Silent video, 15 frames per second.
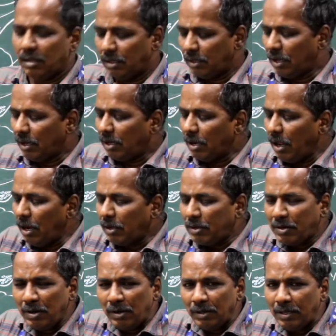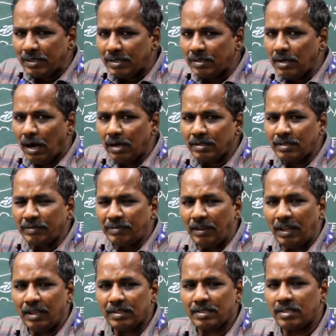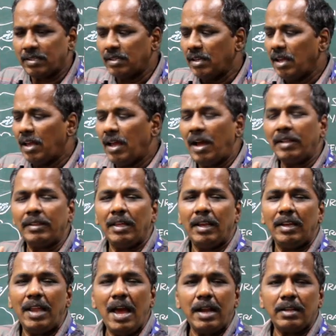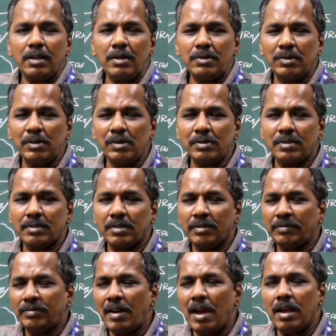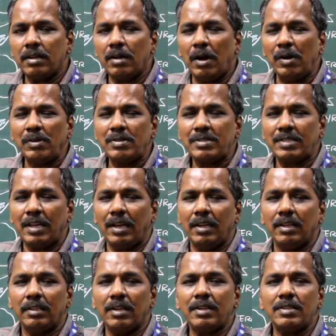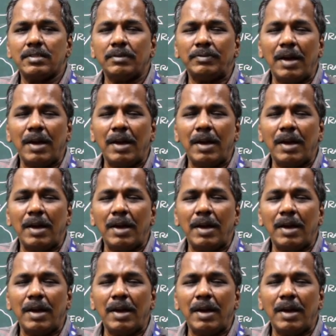The great toe is dorsiflexed and the lateral toes fan outside. That is the